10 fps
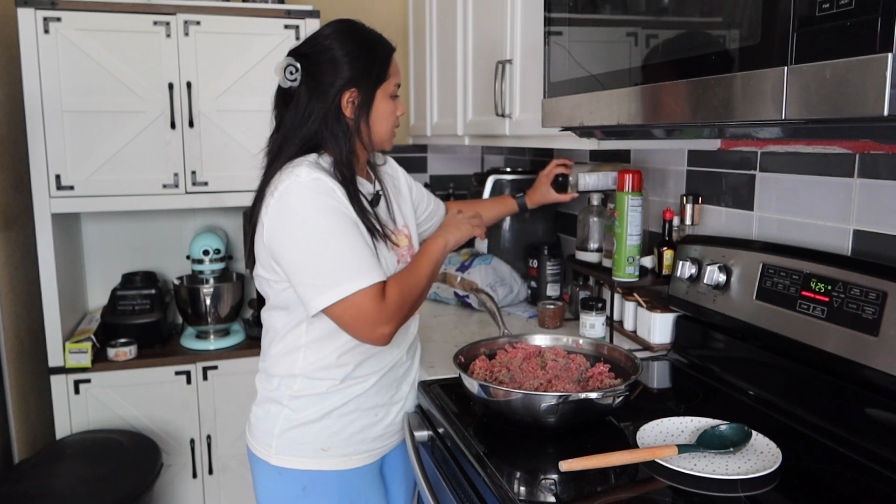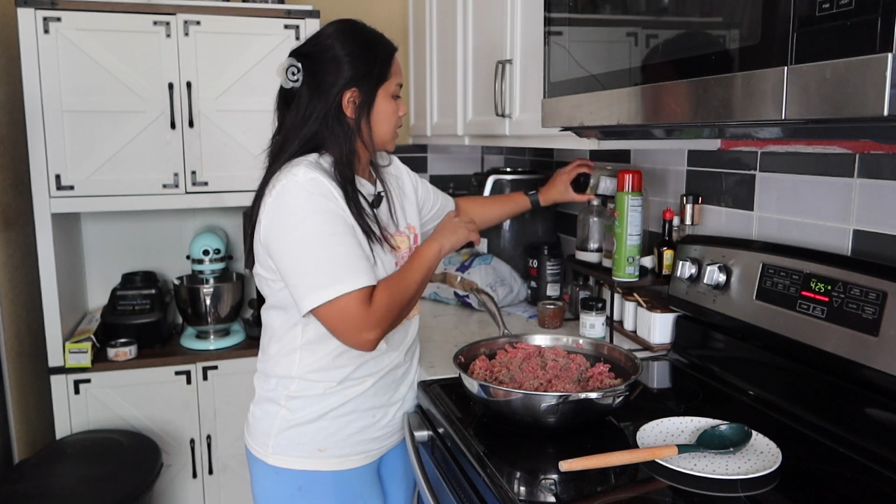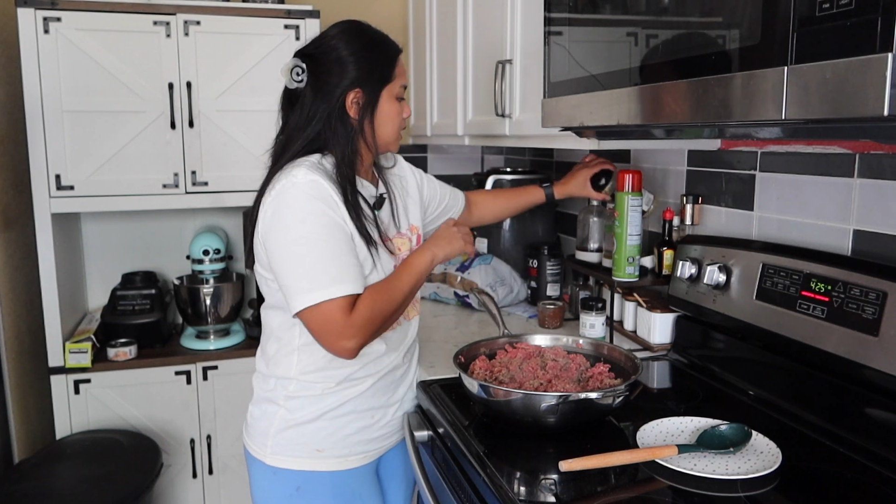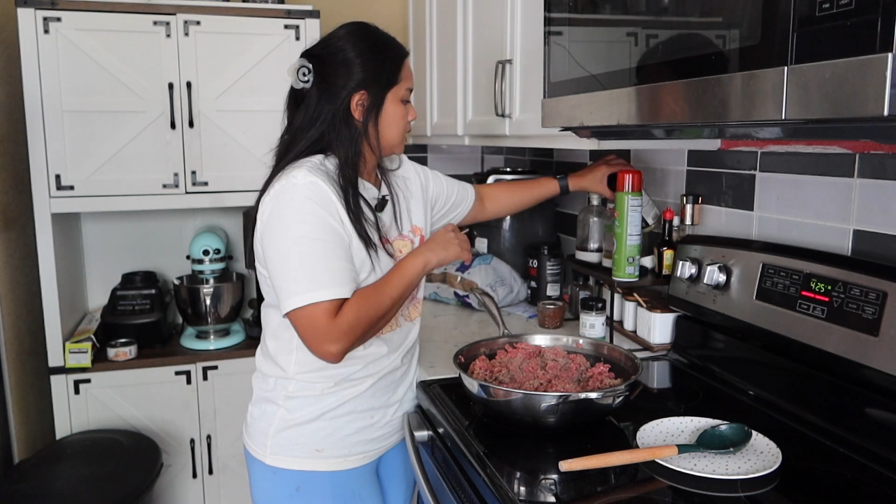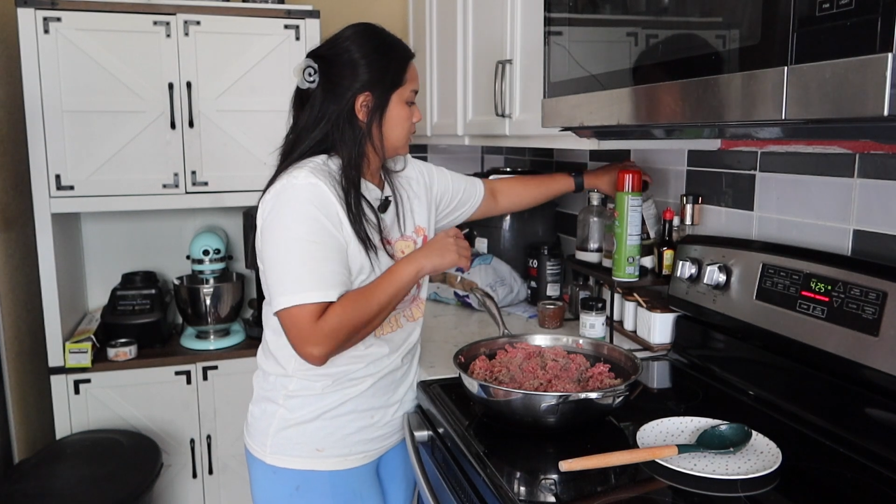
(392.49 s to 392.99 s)

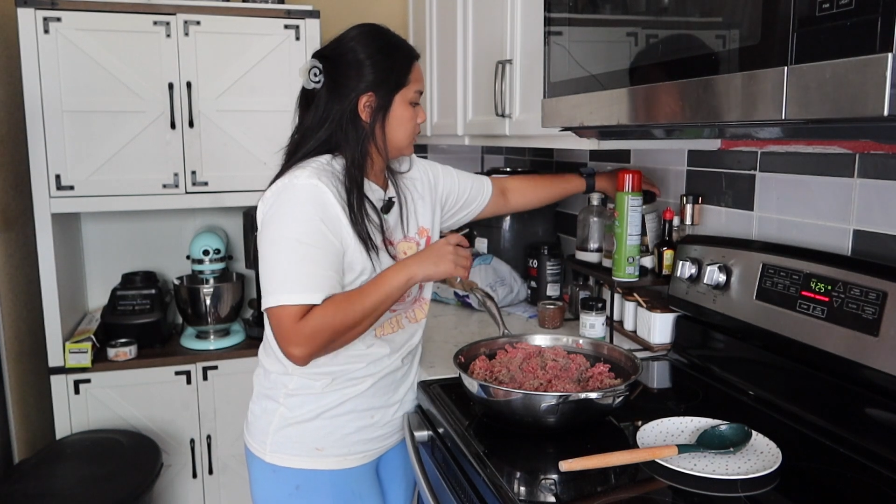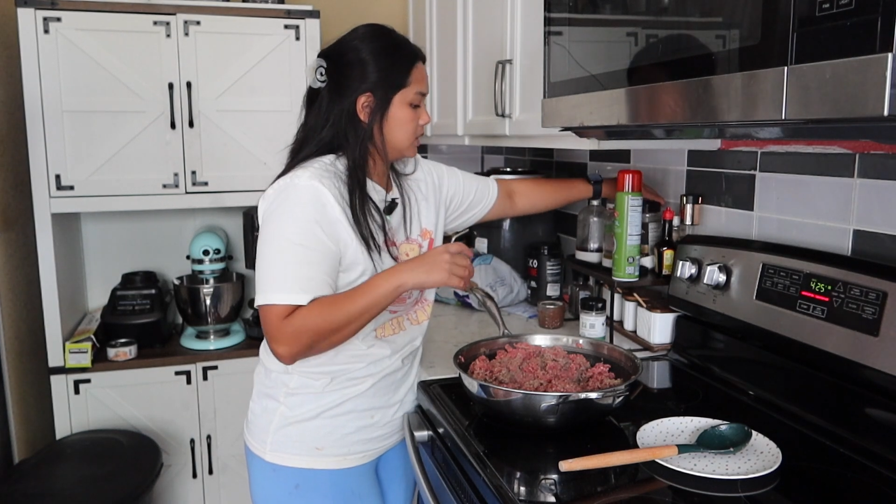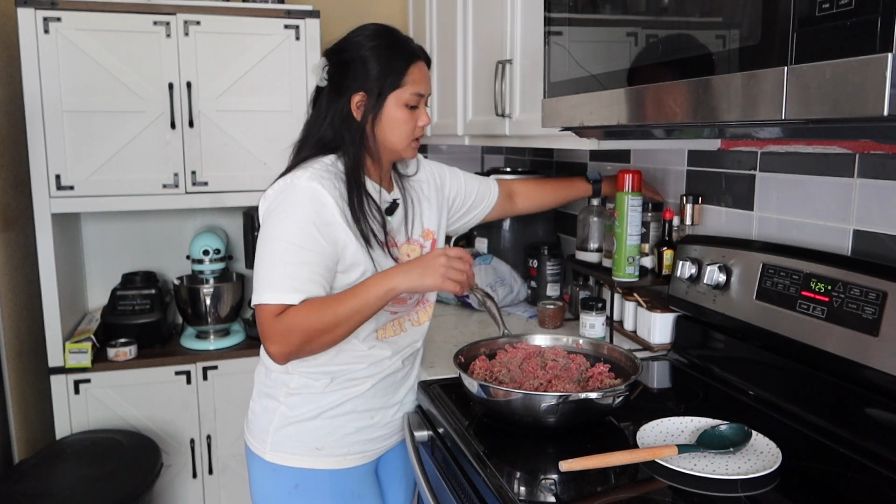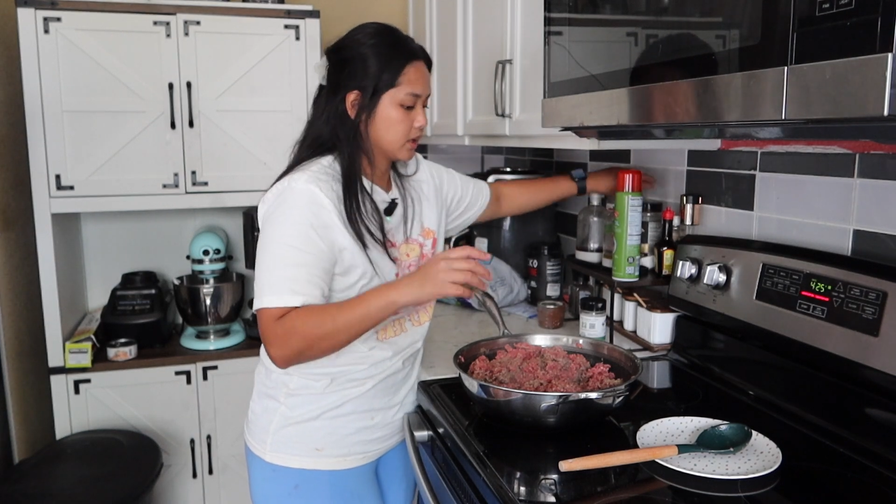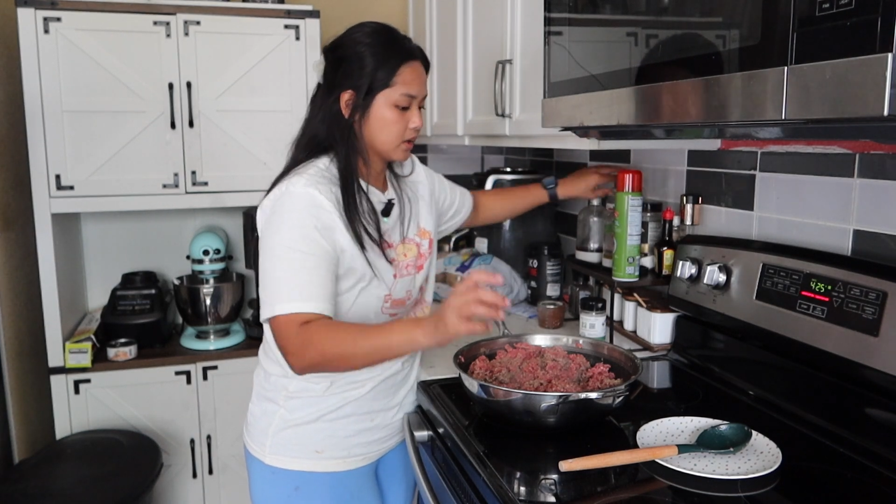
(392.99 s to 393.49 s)
gonna
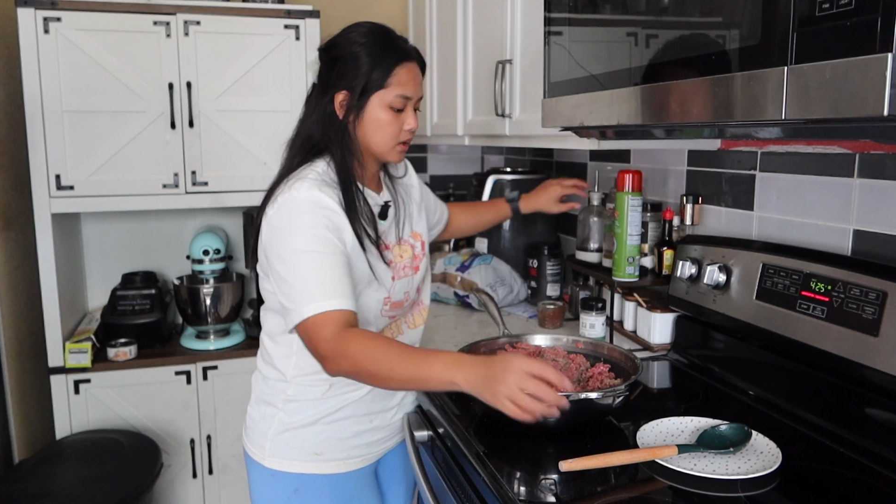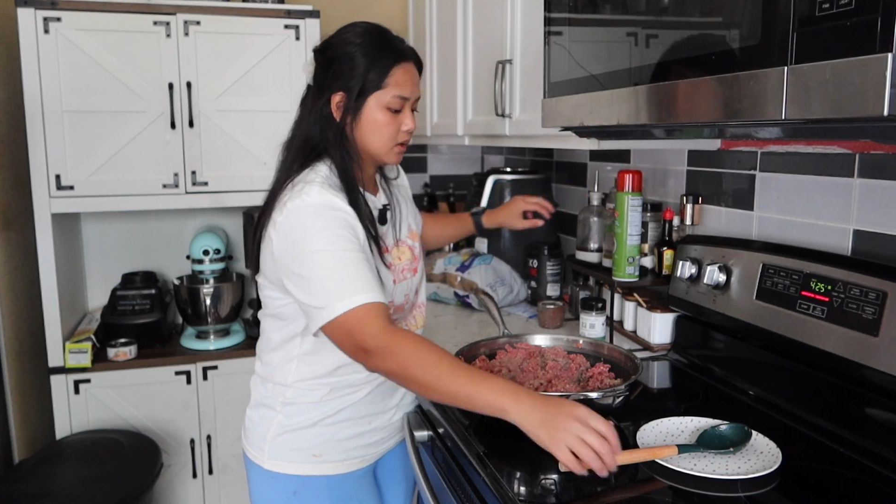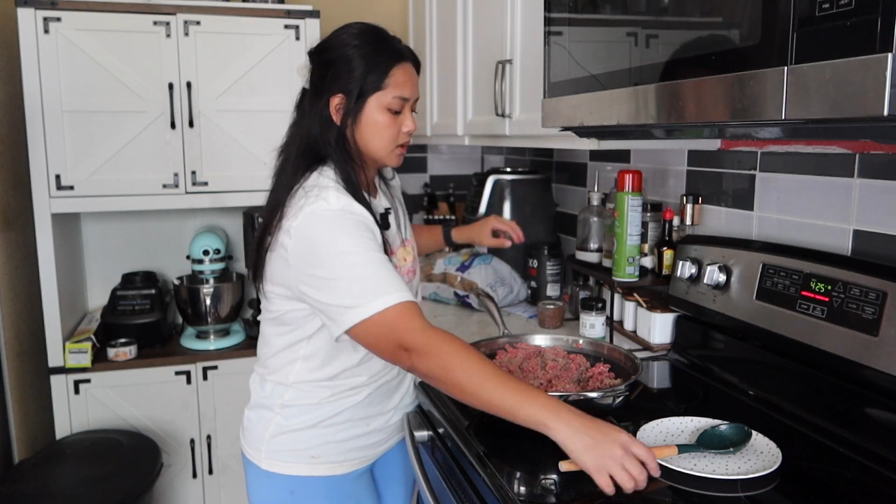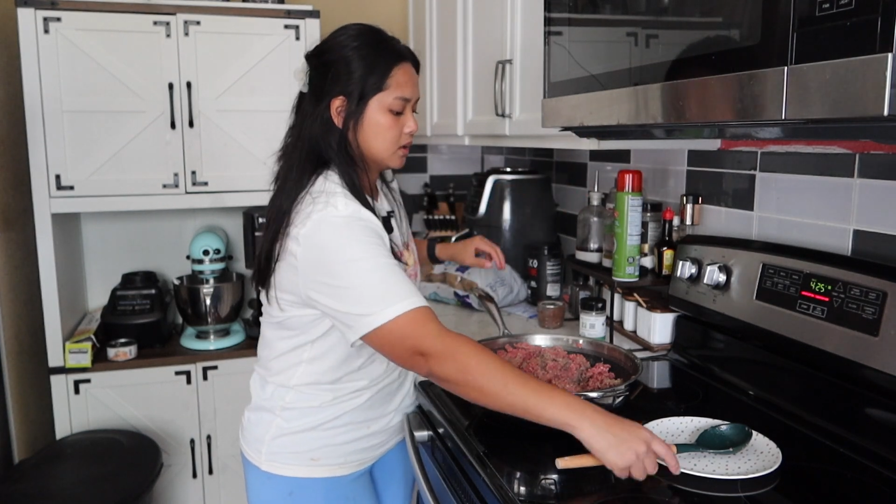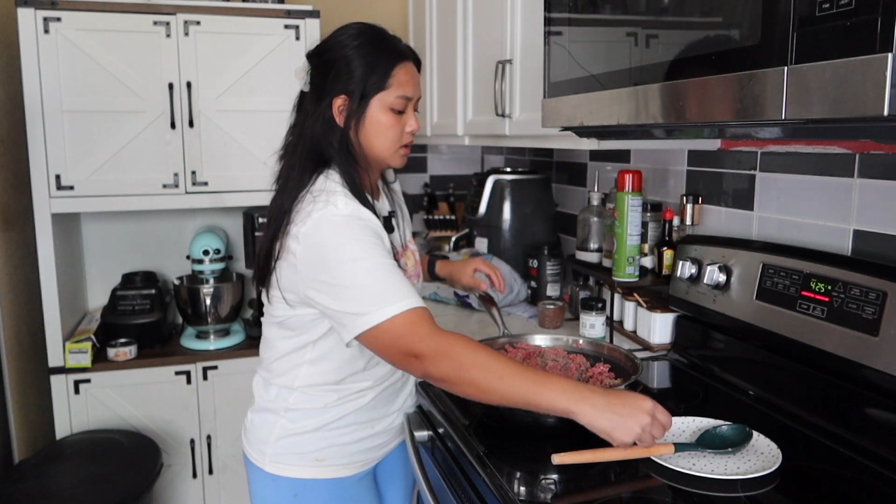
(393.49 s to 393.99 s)
let it
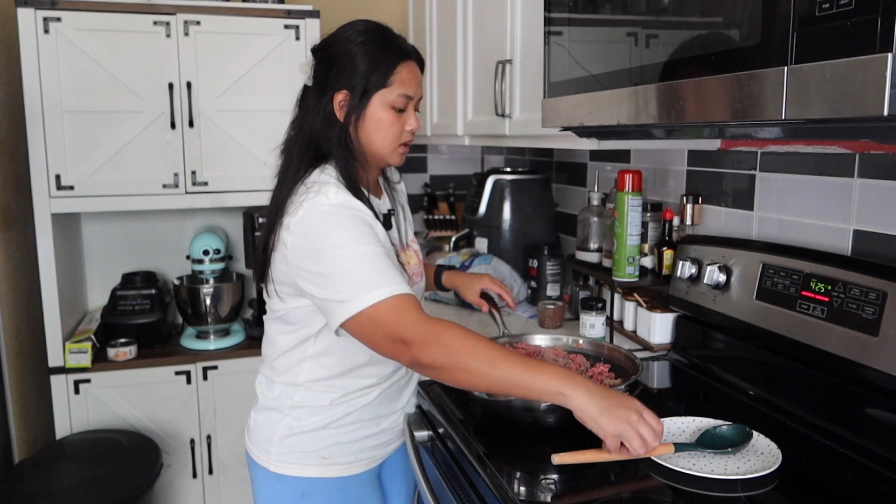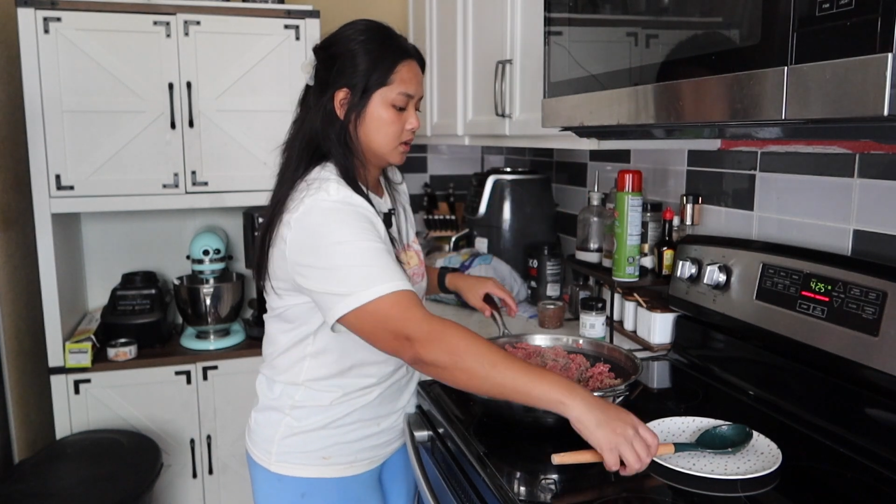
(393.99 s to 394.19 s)
cook,